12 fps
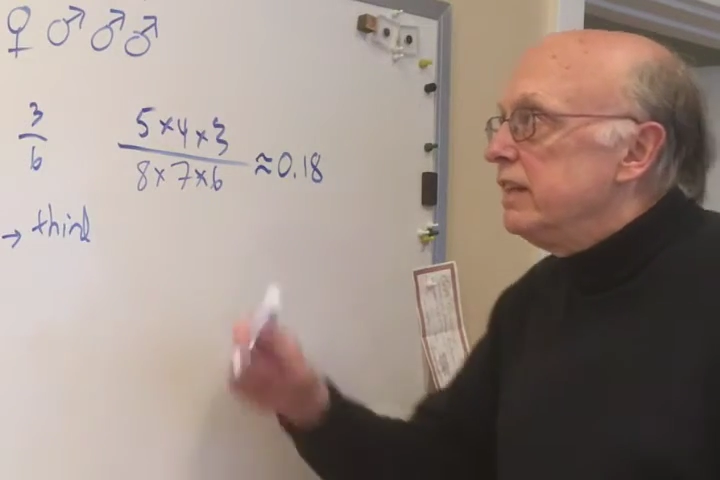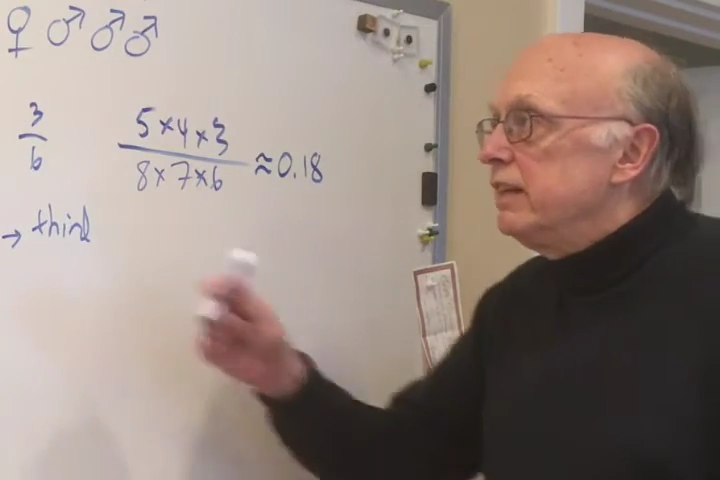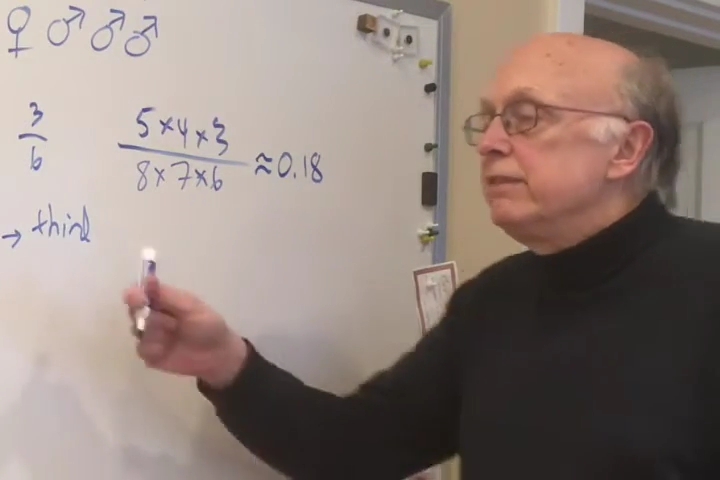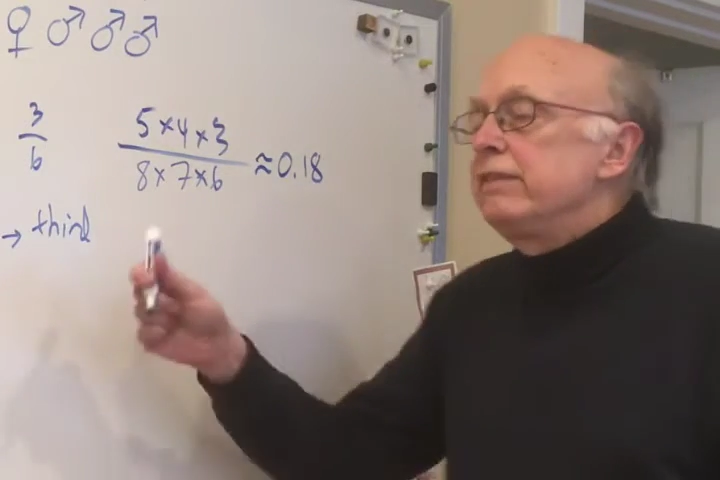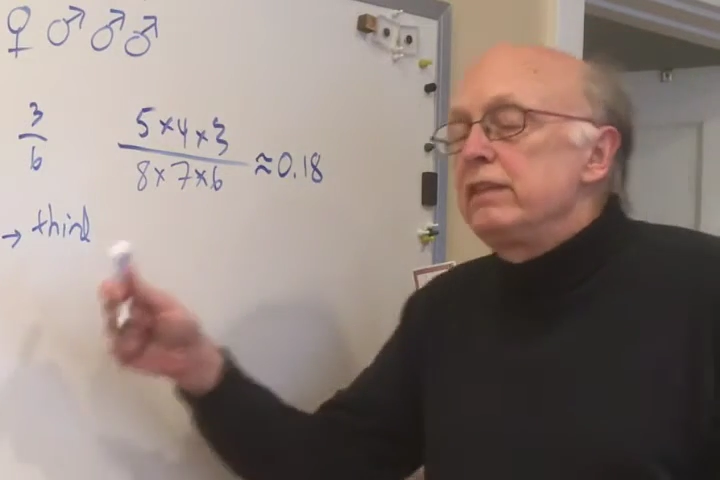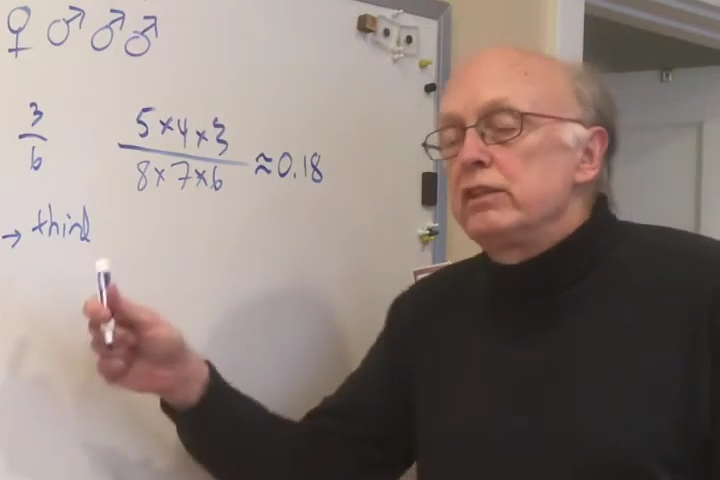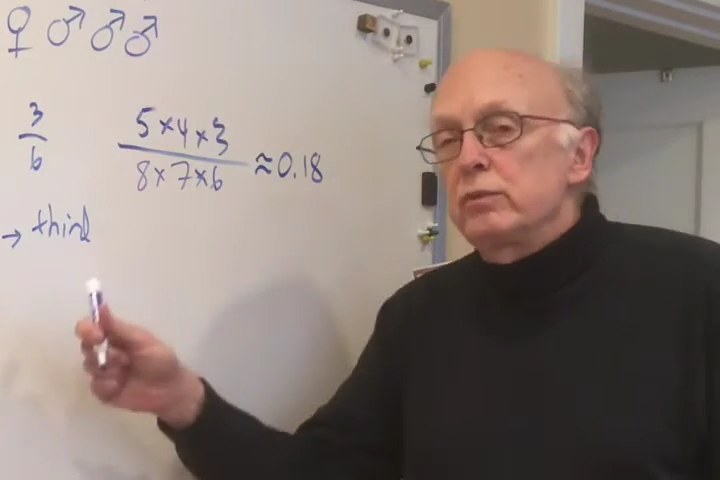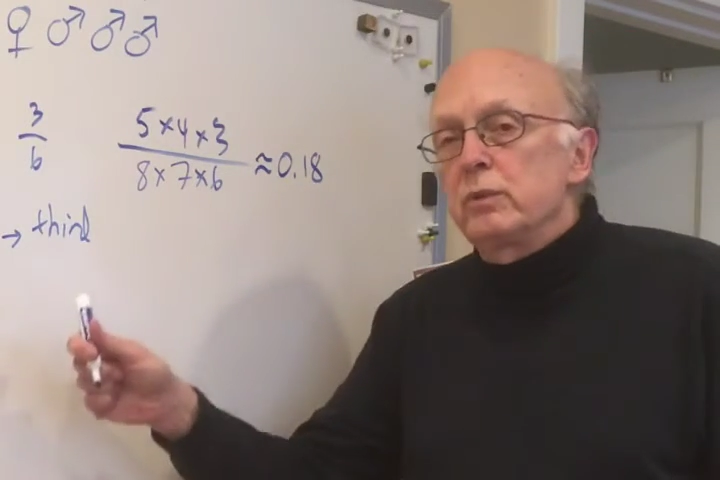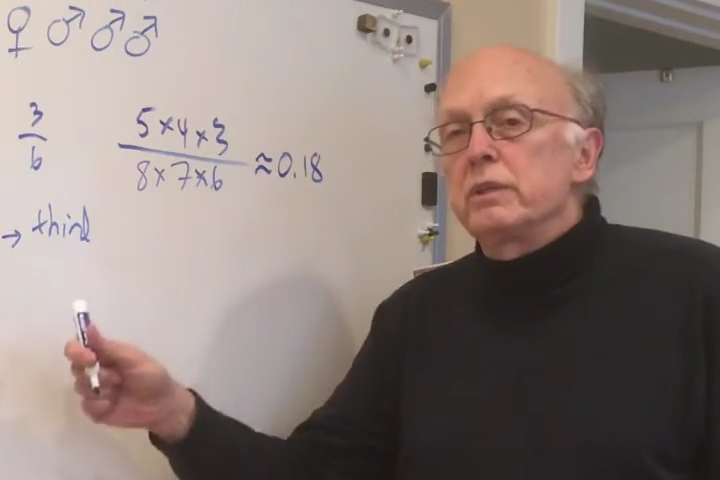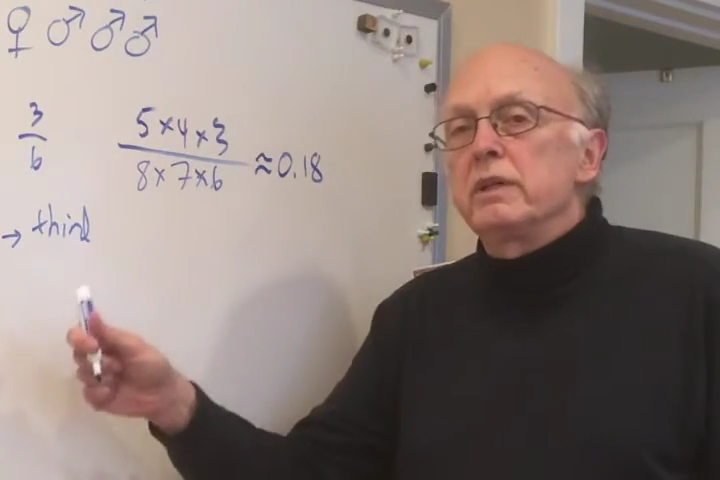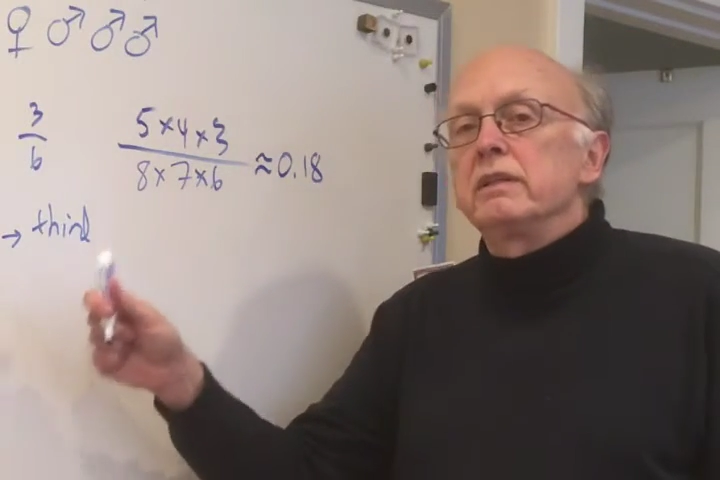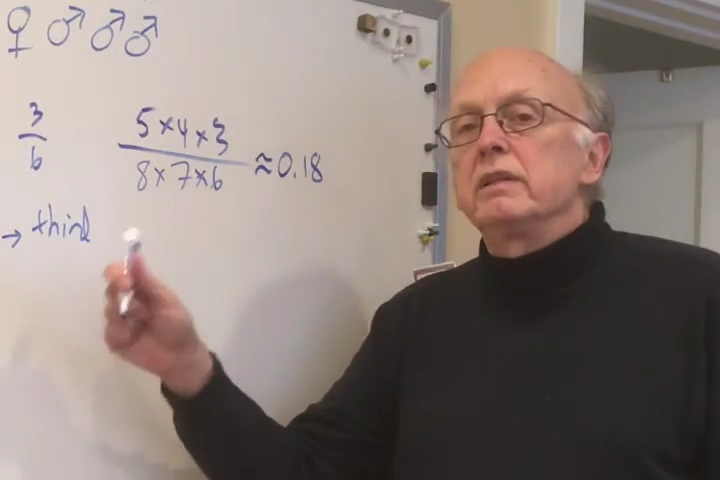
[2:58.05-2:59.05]
if this were
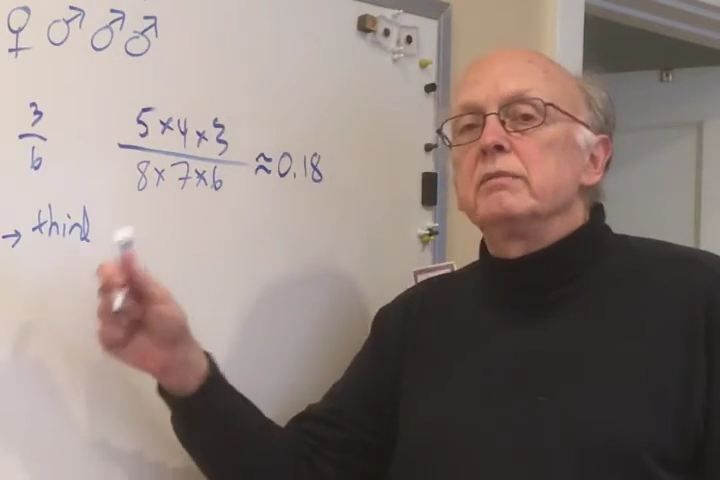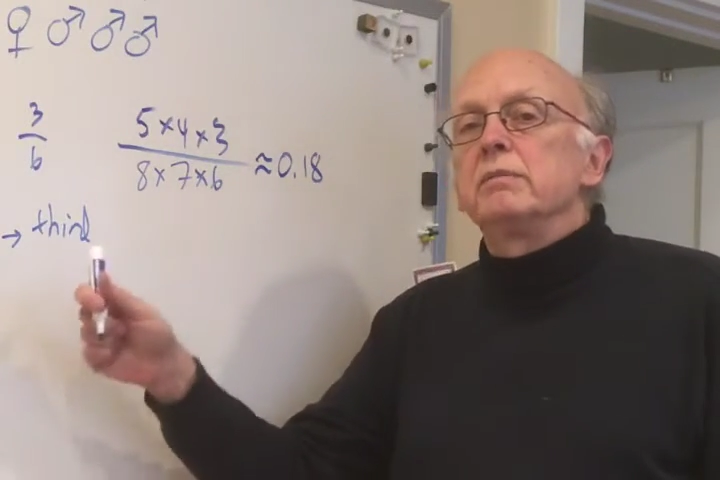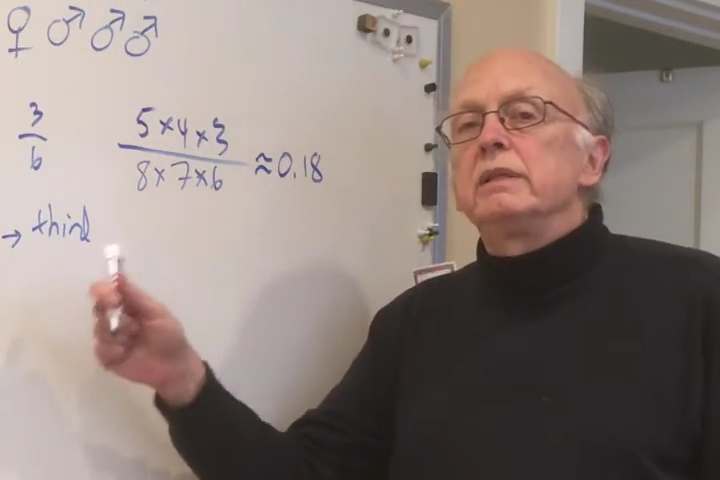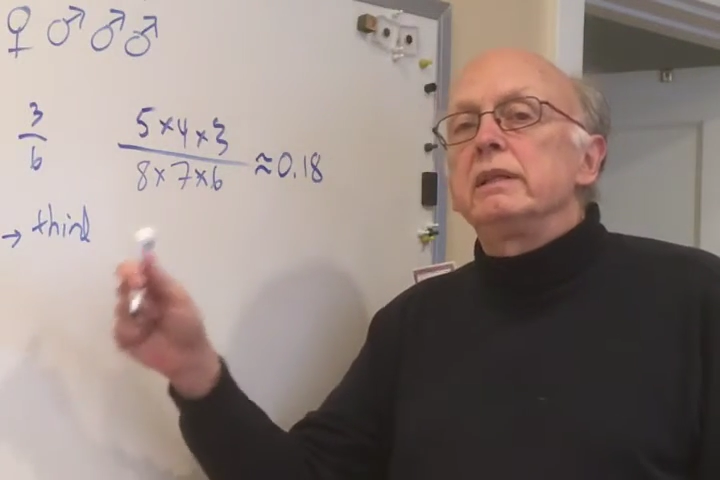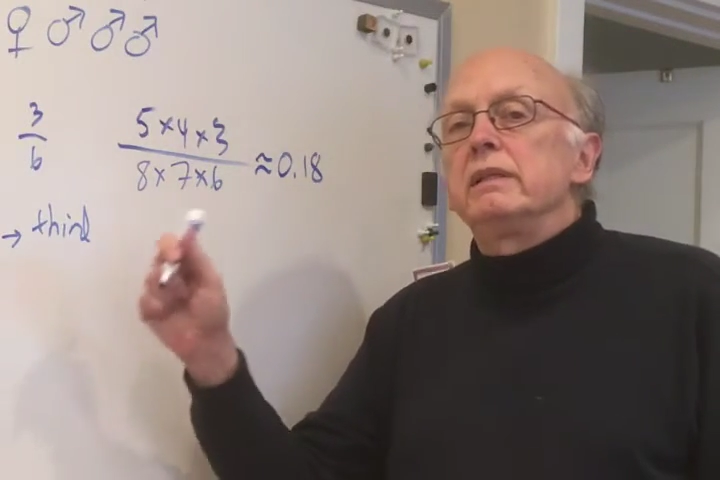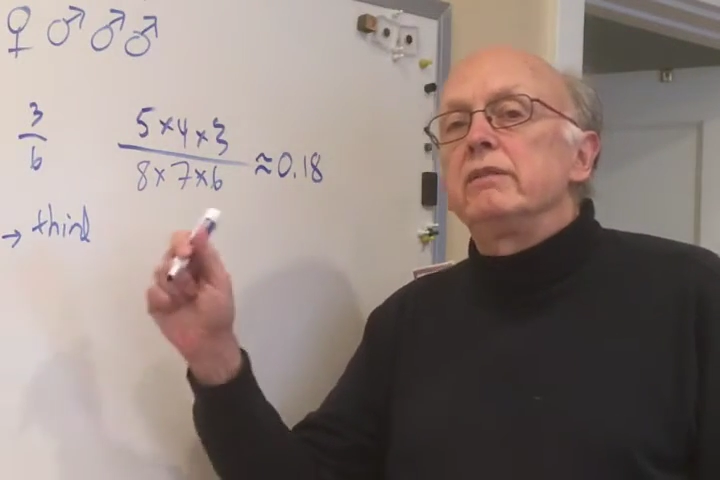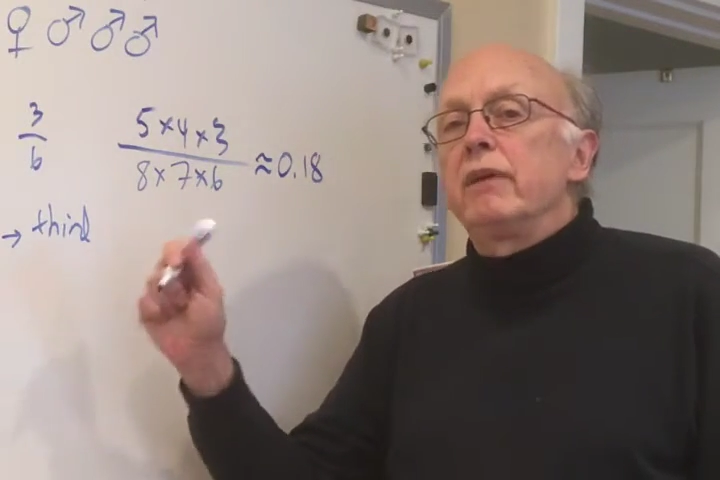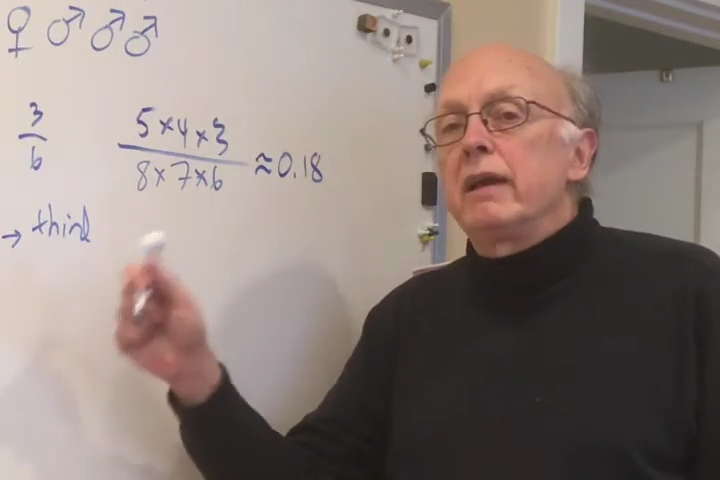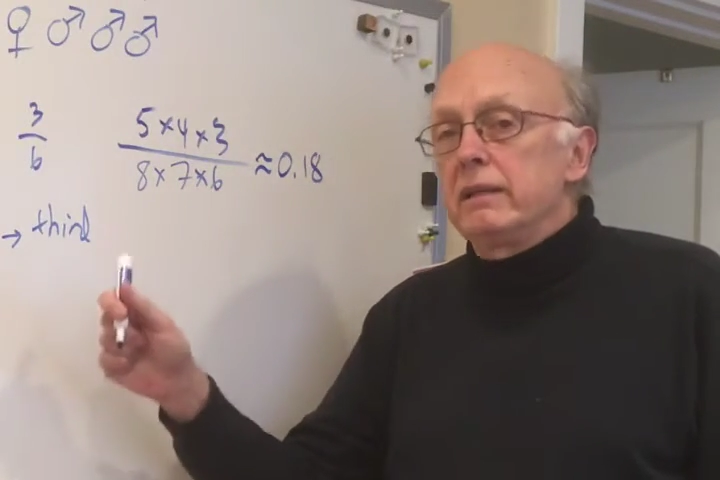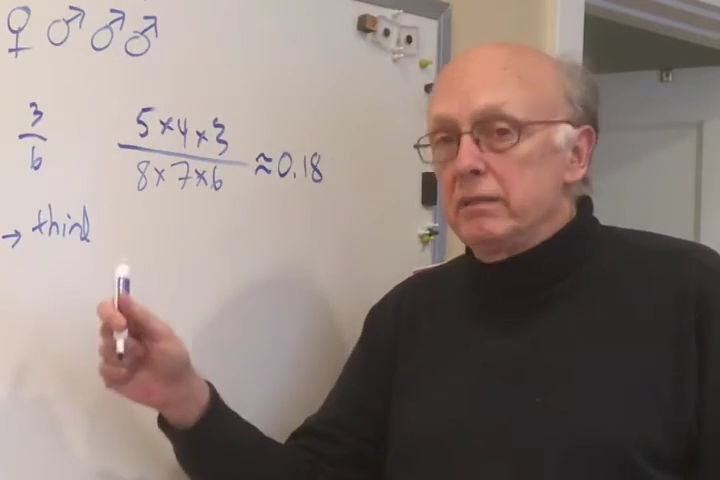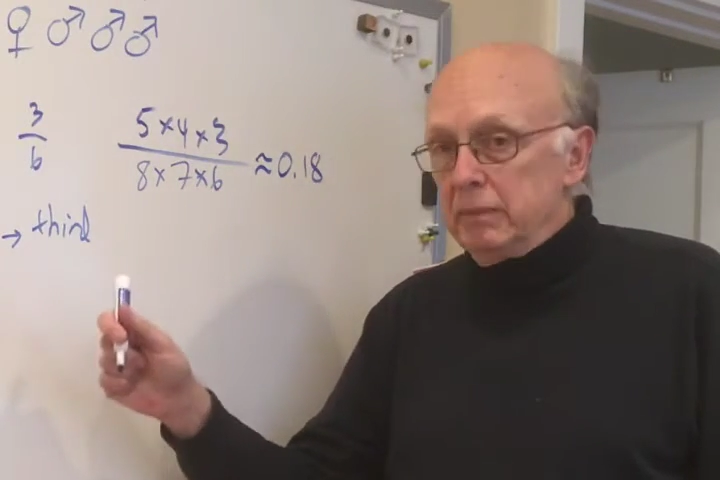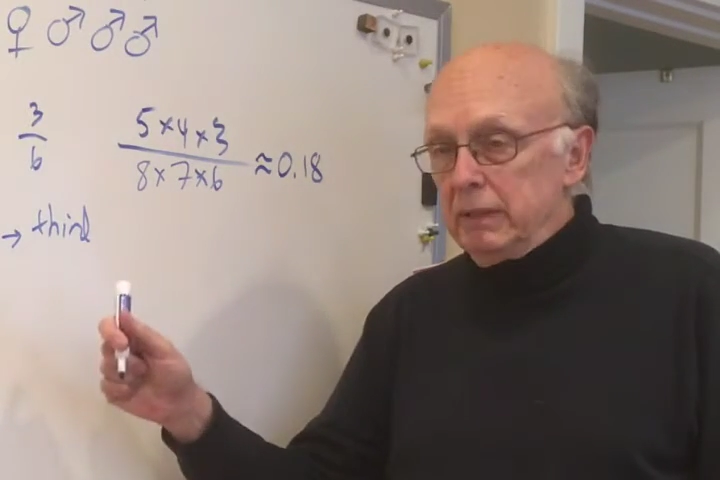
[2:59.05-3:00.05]
done completely
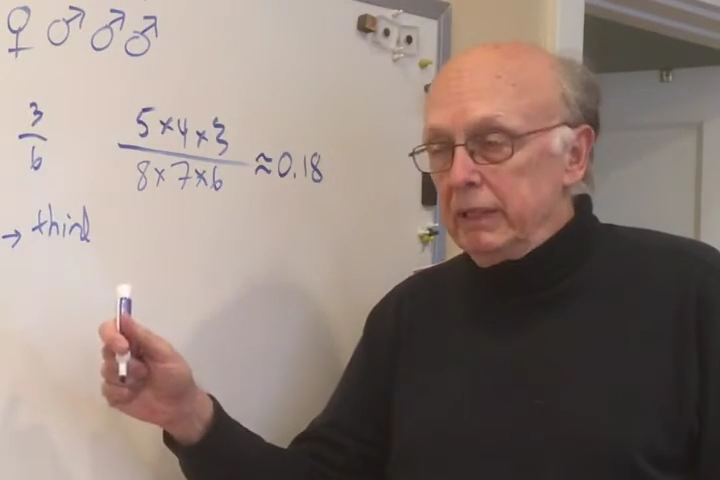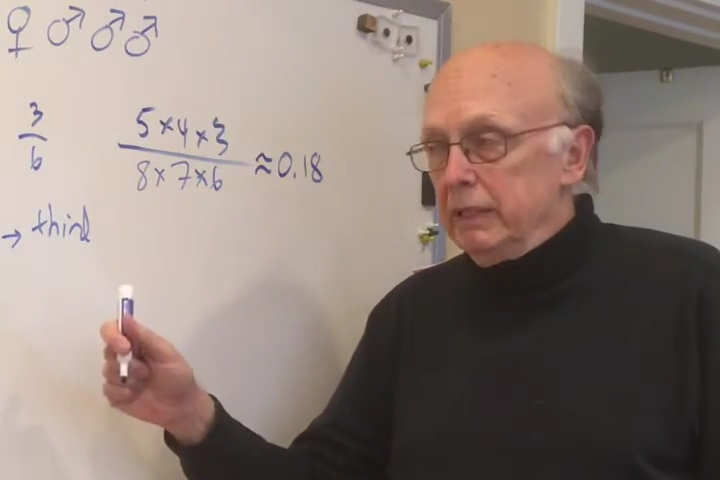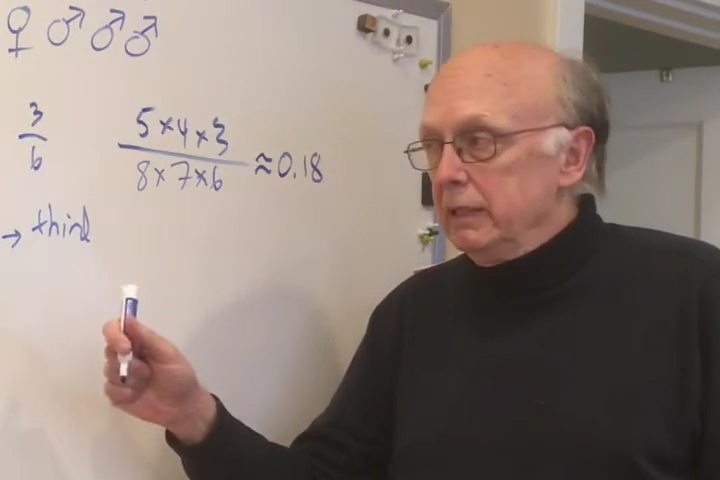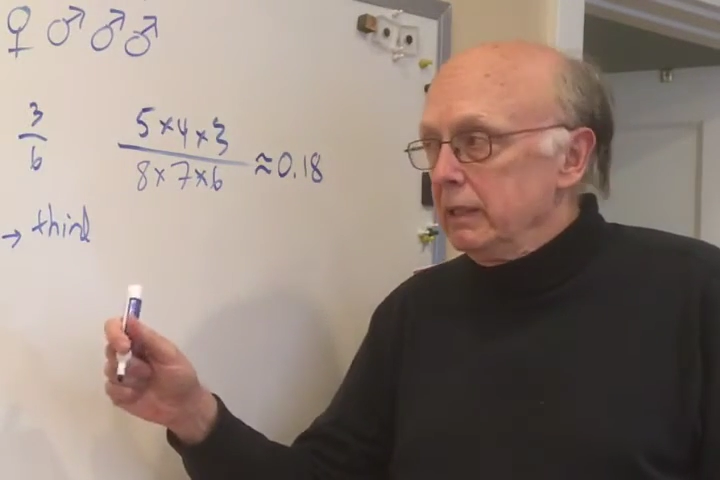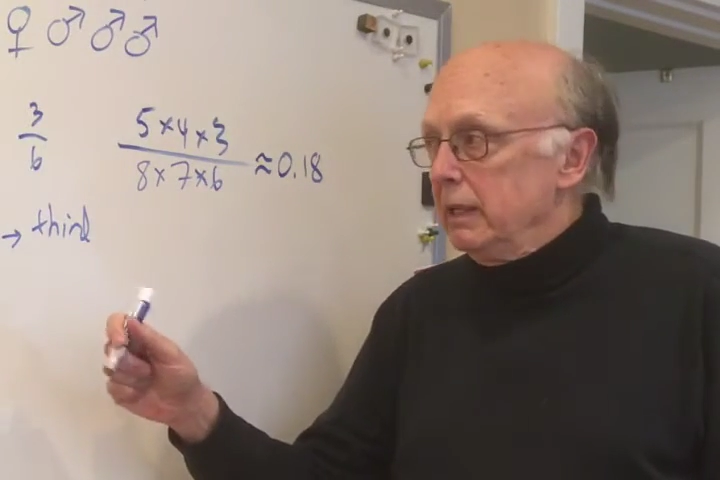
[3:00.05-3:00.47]
randomly,